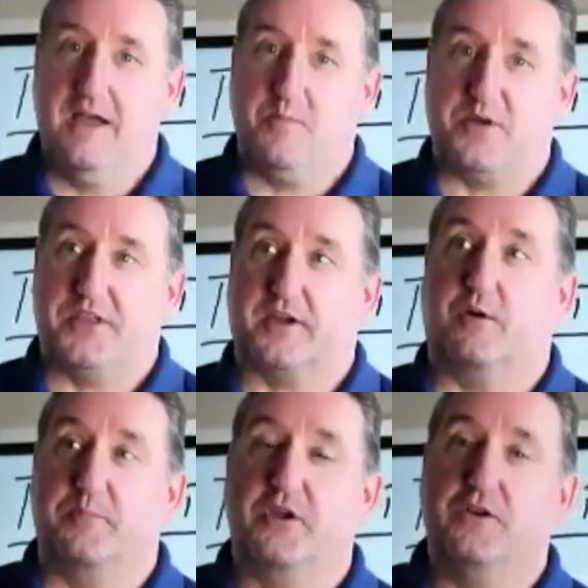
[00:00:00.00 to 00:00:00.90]
but the
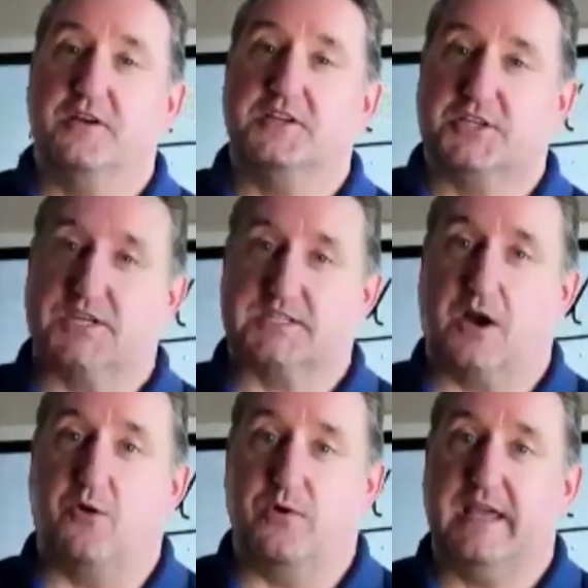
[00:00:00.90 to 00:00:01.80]
computer is just
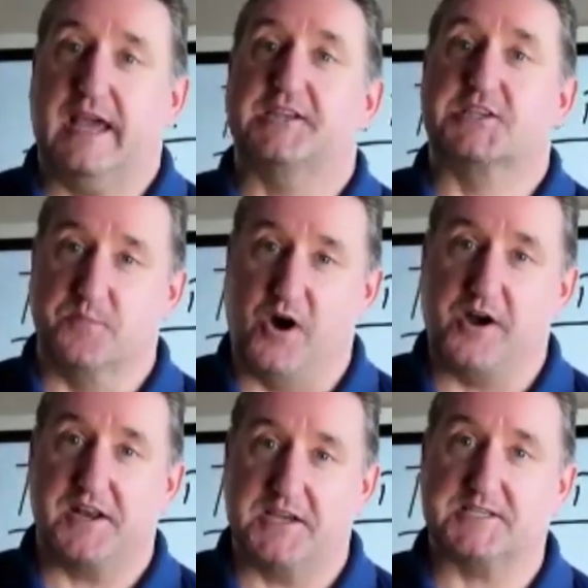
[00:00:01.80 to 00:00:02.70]
only as
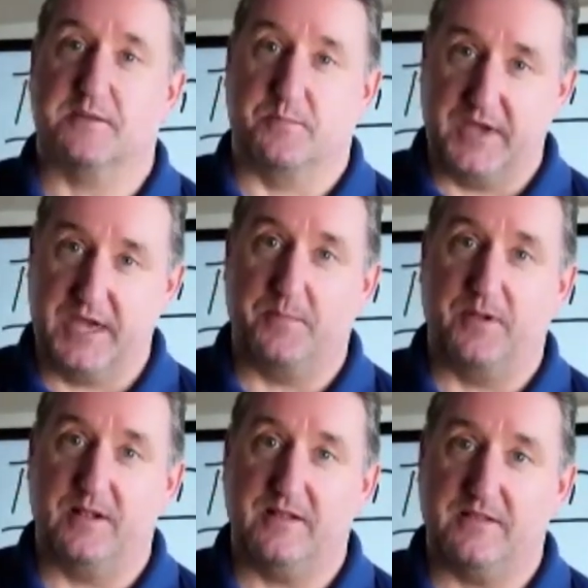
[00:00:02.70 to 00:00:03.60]
smart as the
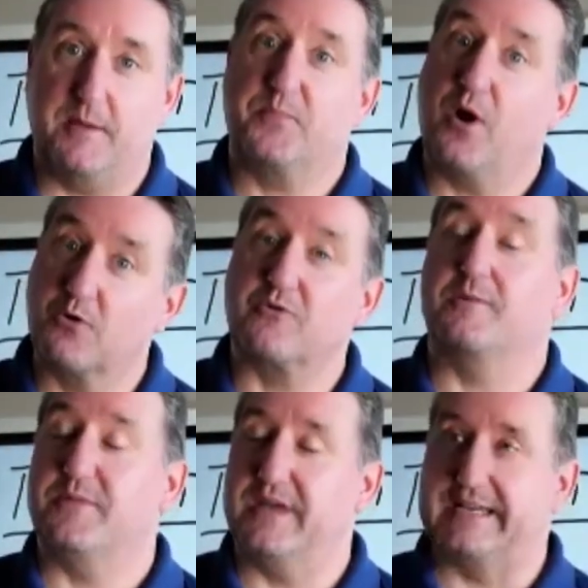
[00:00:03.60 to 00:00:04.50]
people they
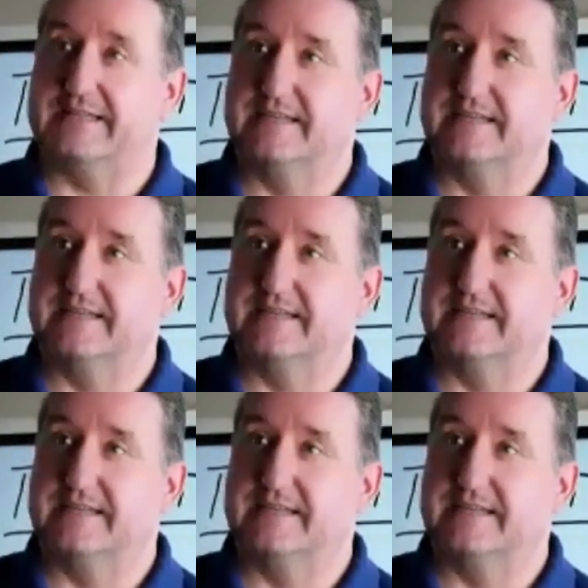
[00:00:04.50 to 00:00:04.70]
programmed it.